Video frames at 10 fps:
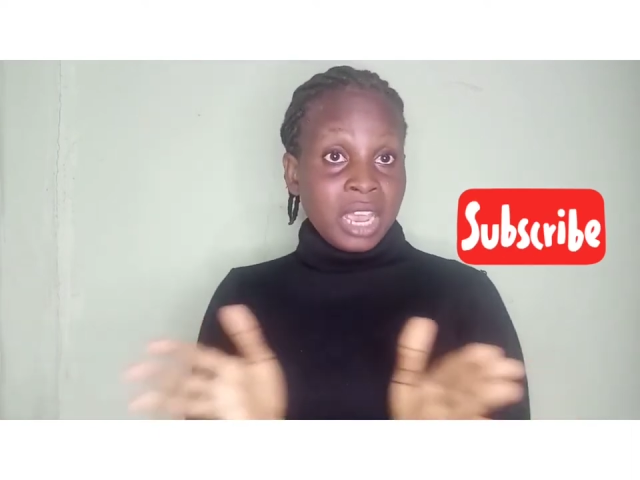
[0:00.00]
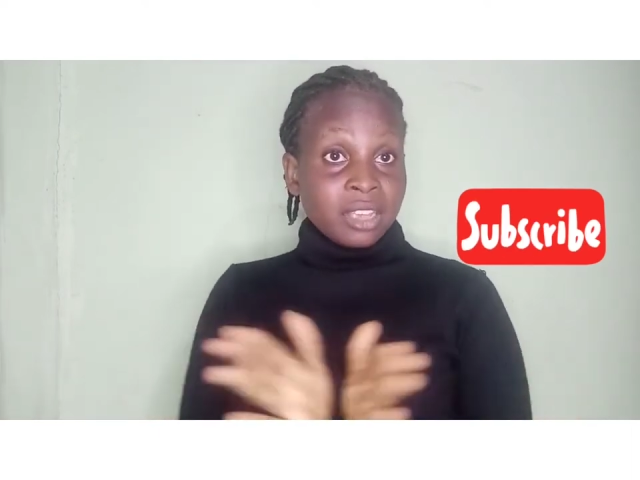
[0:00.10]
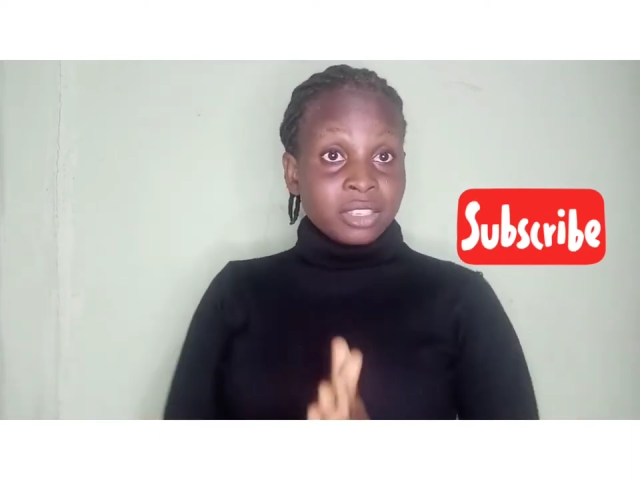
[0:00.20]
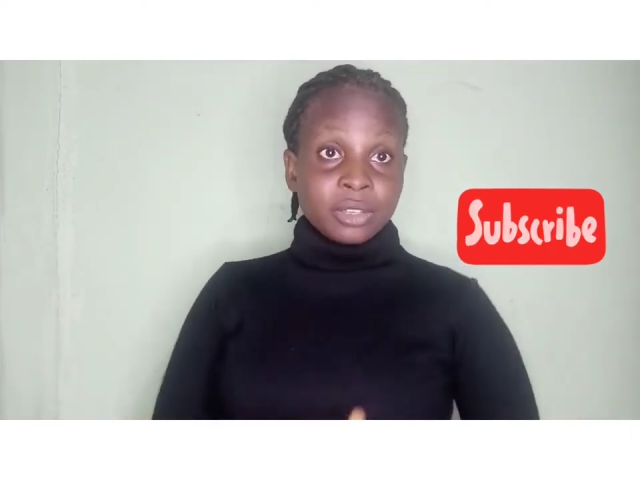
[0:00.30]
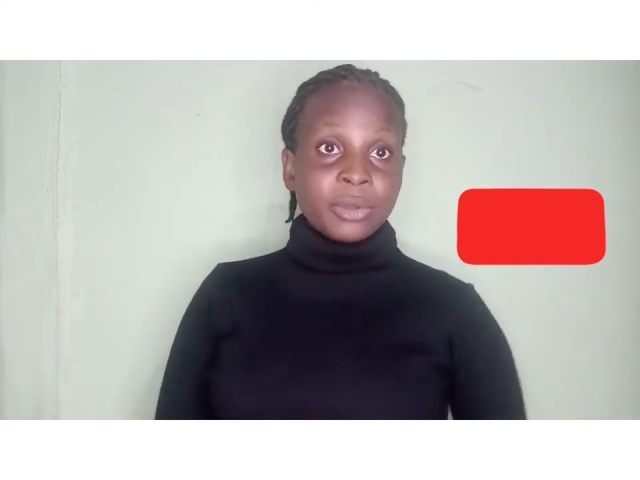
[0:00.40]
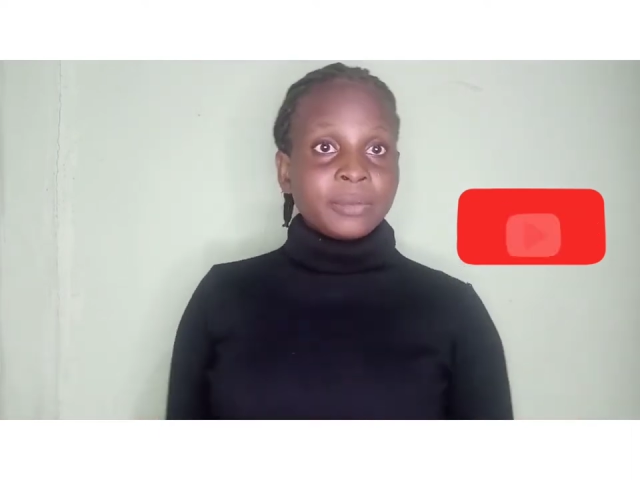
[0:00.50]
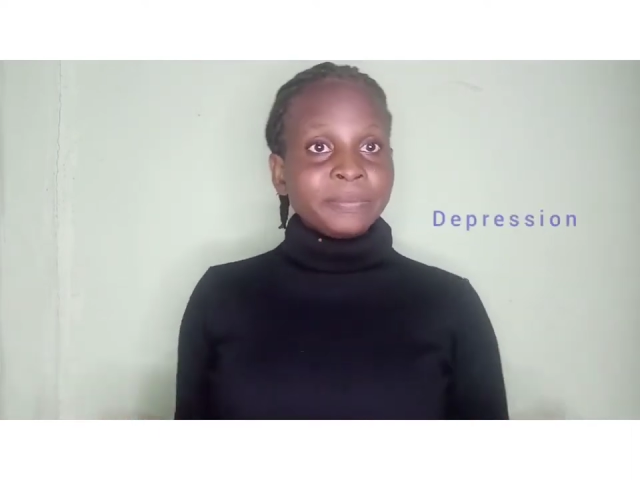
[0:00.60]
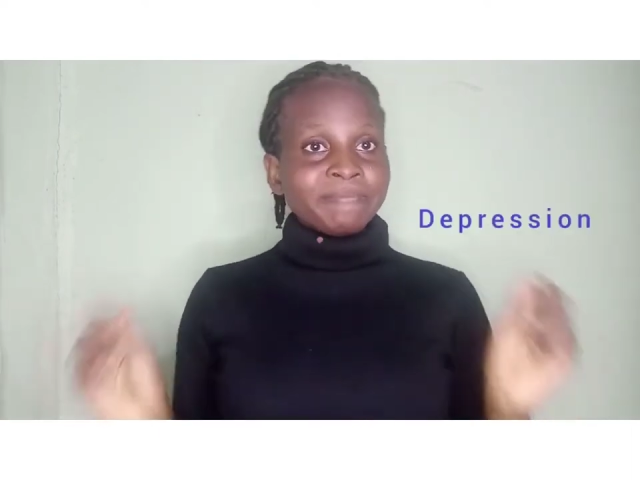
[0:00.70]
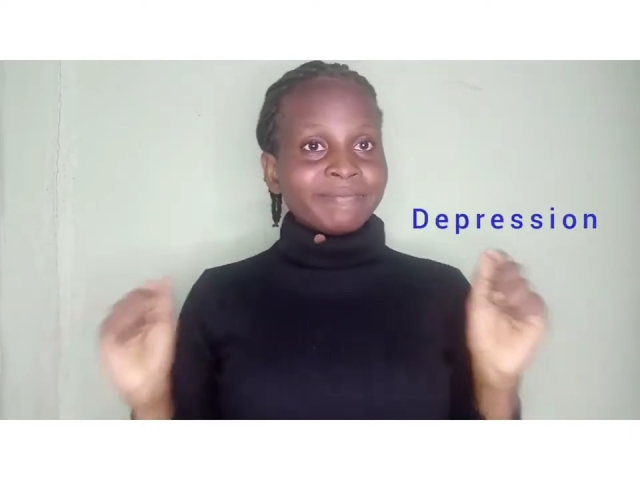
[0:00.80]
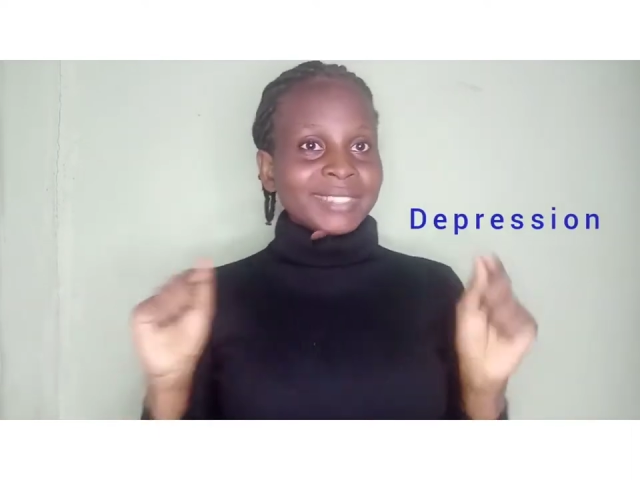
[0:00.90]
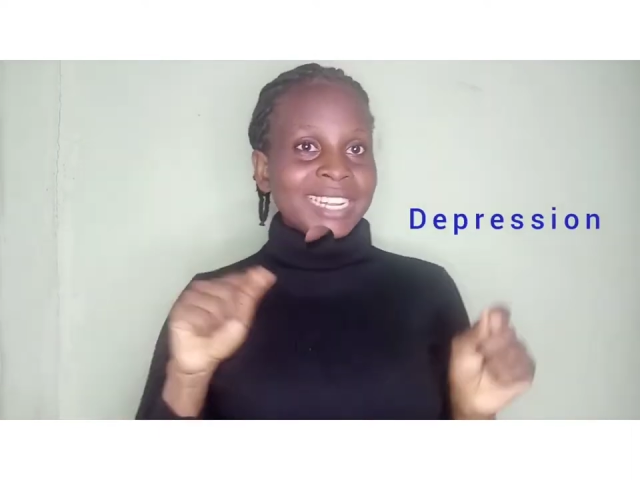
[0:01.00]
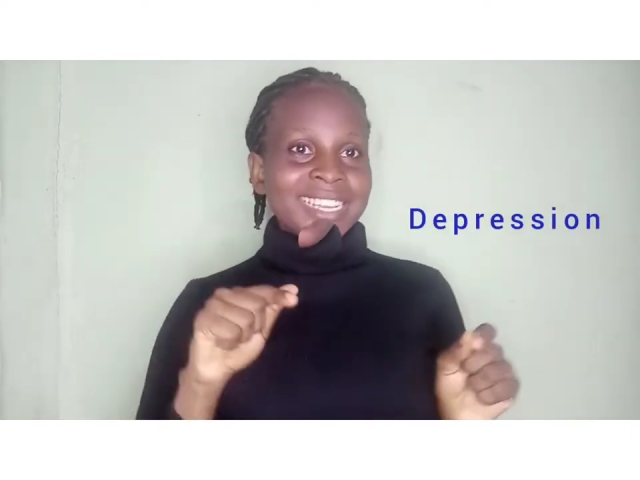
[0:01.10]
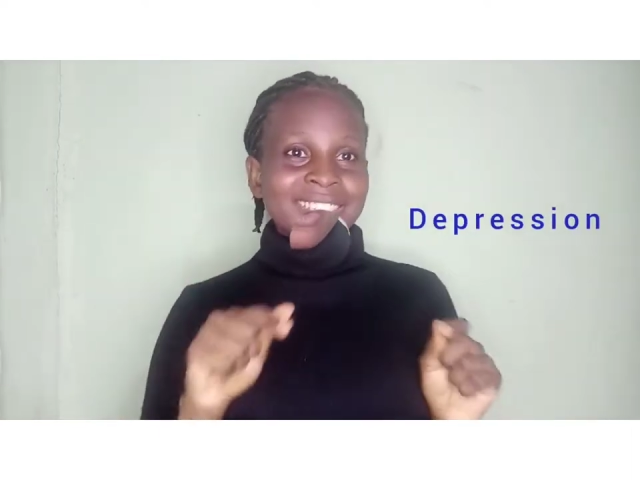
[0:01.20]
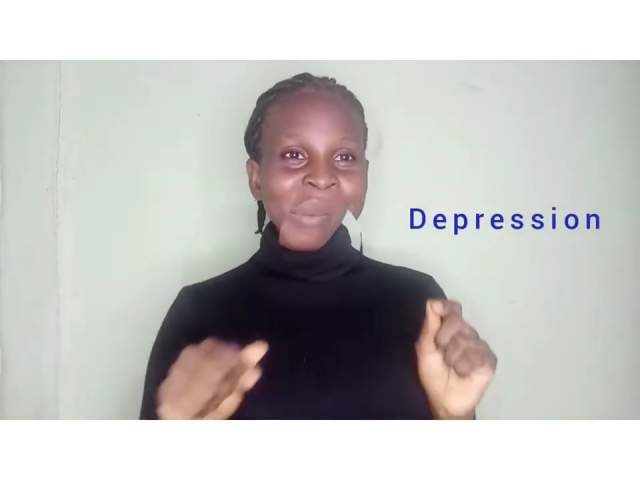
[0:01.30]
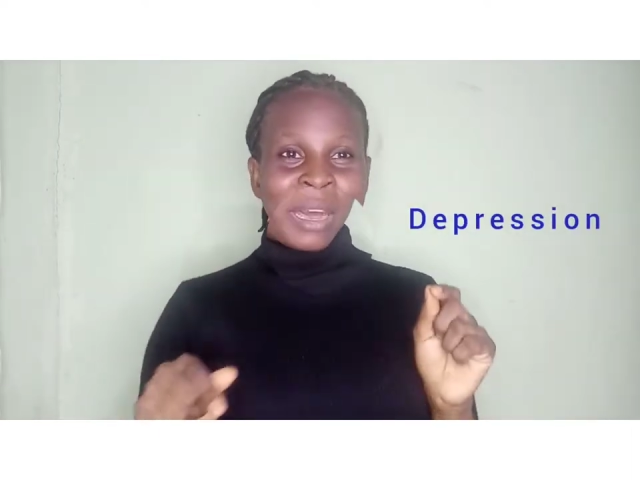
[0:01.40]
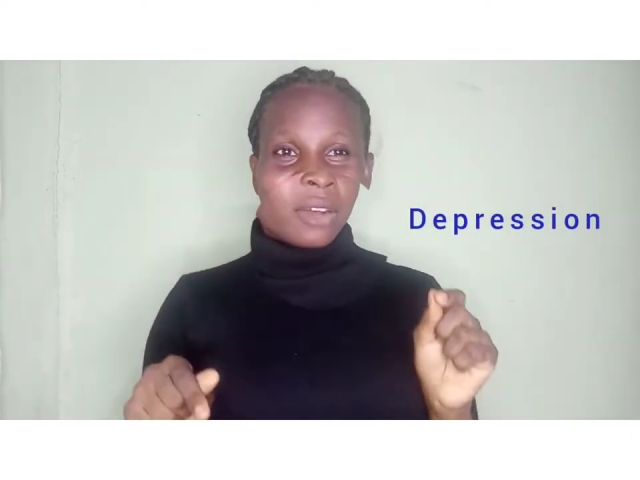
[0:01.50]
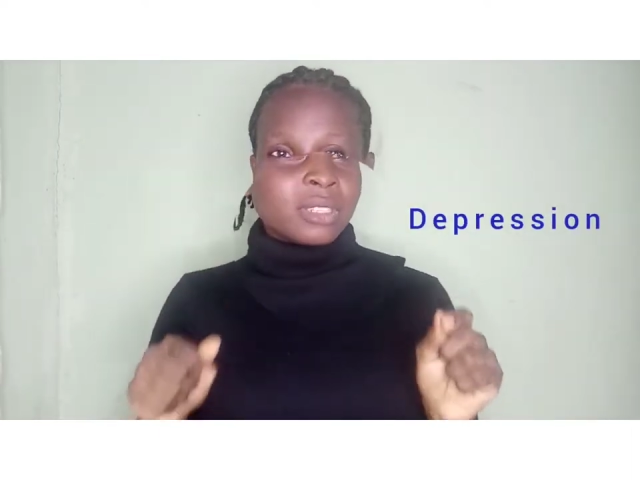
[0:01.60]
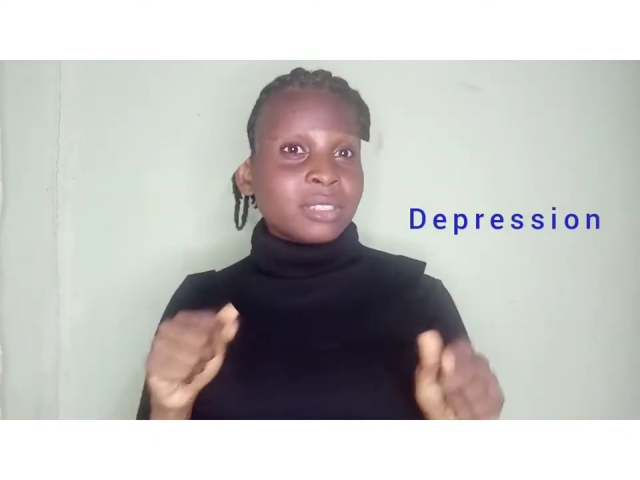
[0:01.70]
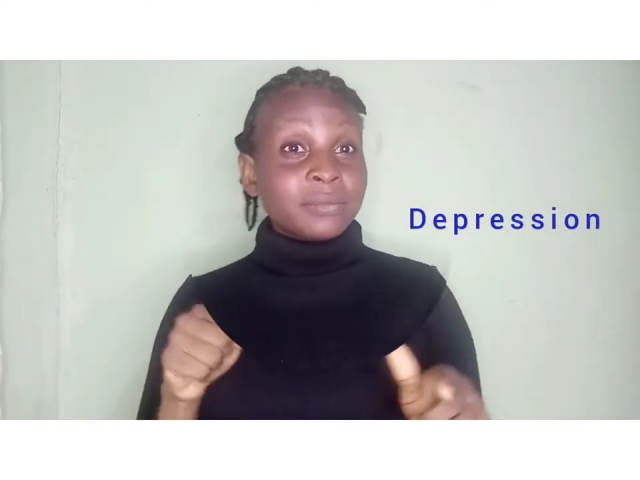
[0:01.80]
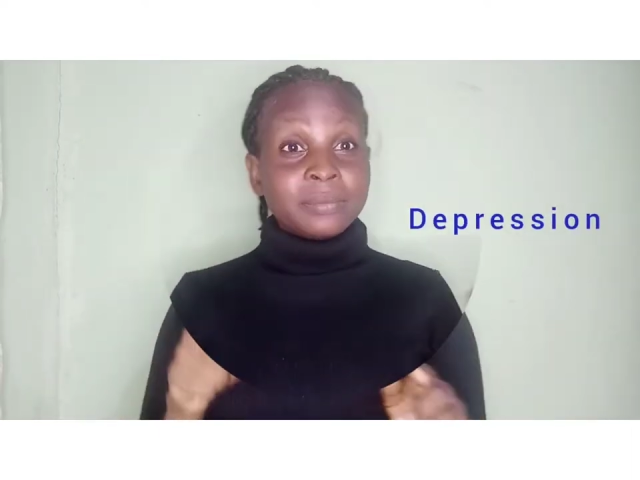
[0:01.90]
So let's go right
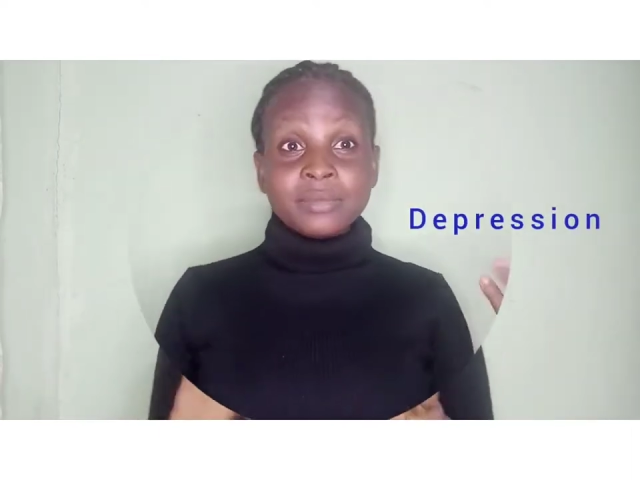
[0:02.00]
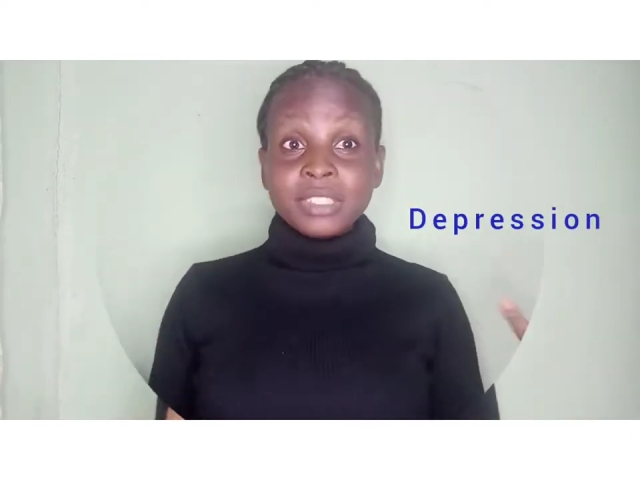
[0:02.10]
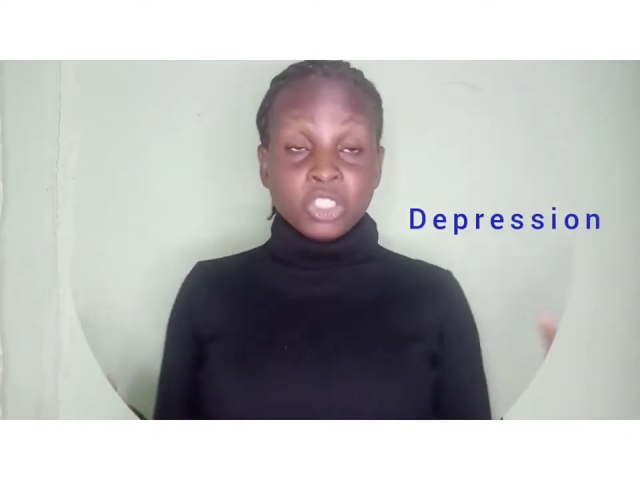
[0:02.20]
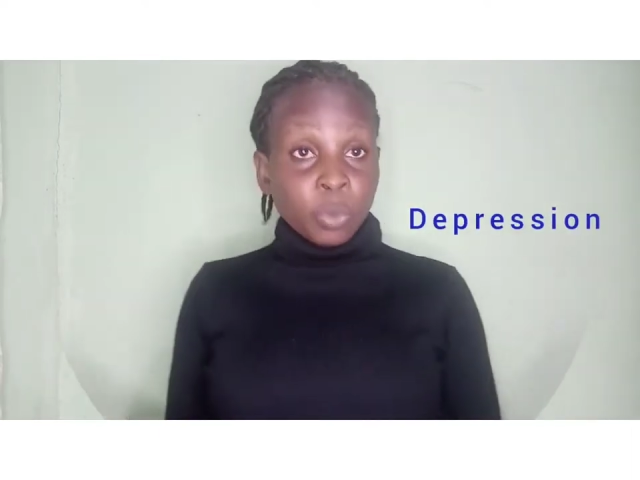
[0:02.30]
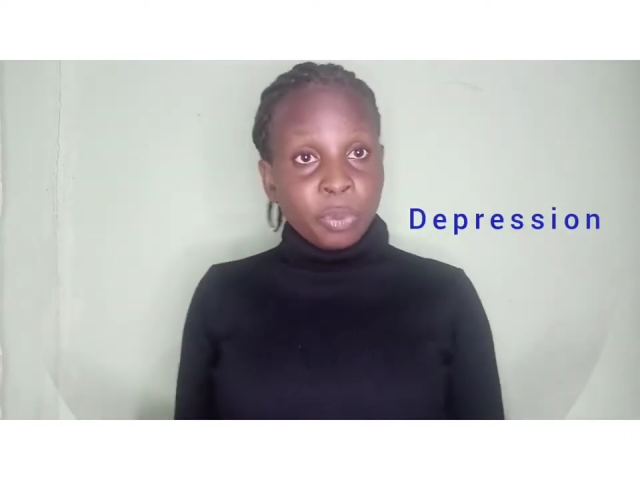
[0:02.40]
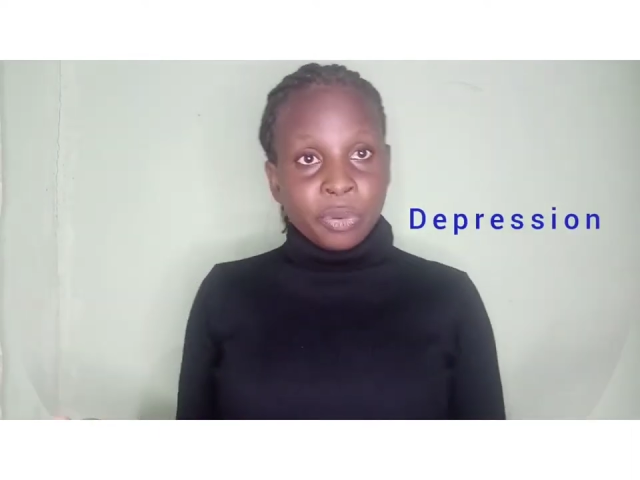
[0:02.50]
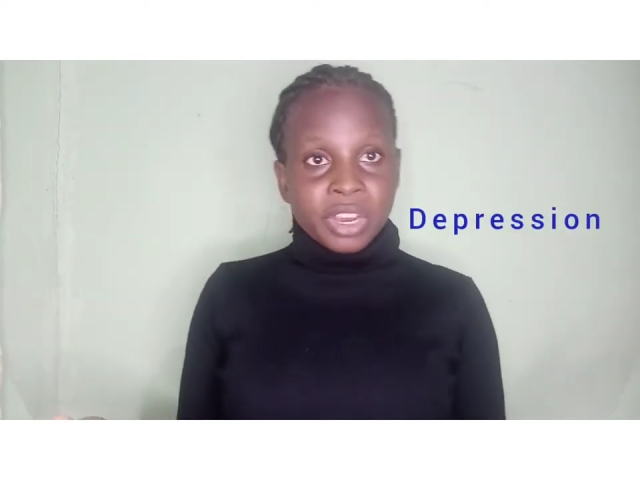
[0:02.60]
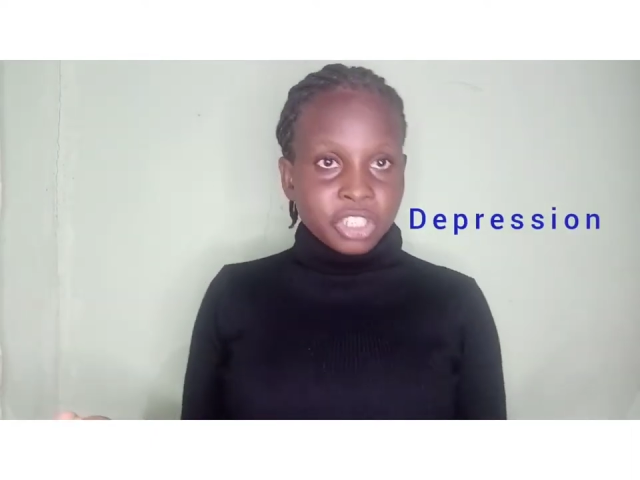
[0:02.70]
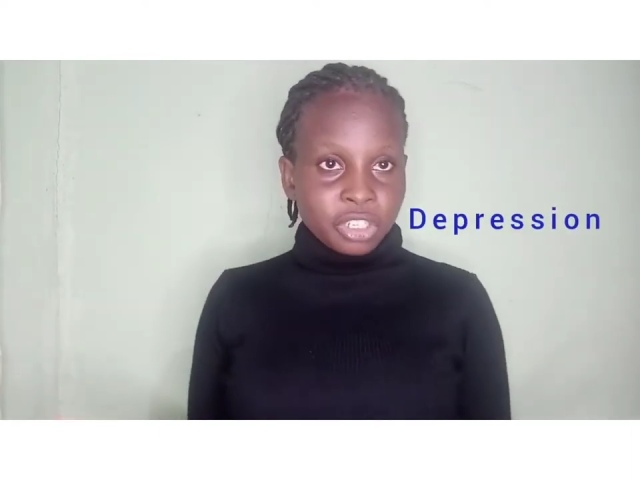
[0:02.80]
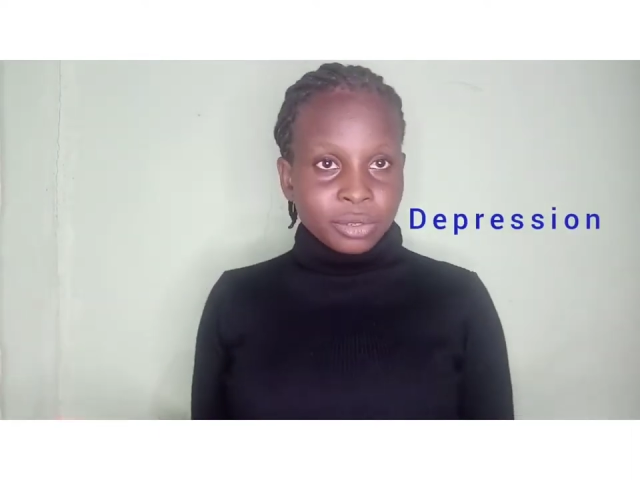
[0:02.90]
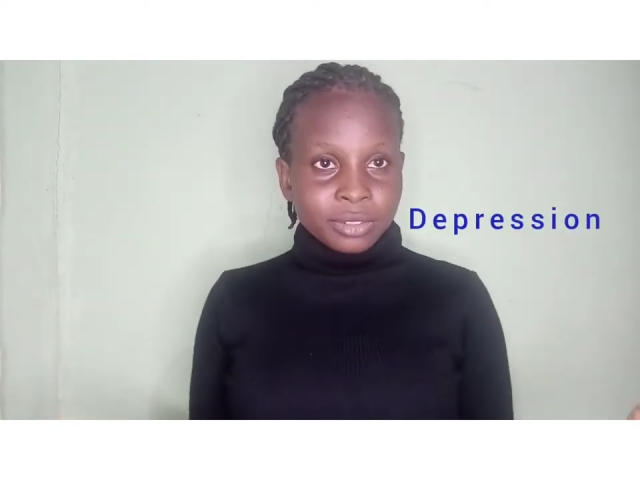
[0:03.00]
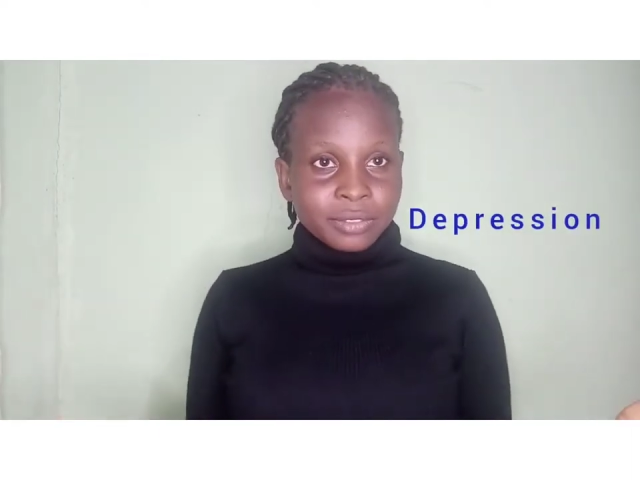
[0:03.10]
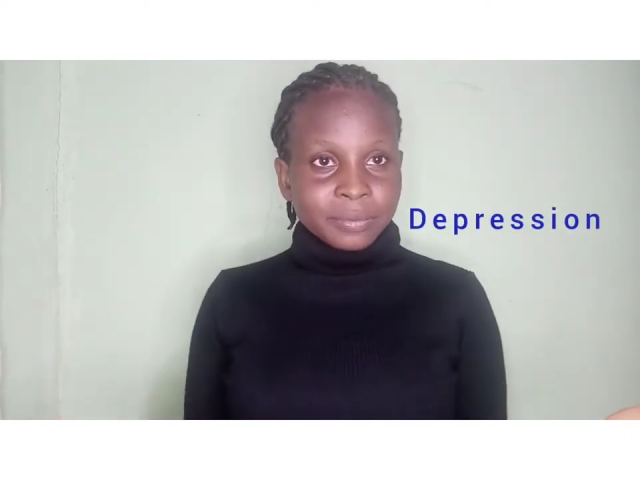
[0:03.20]
into the depression. Business.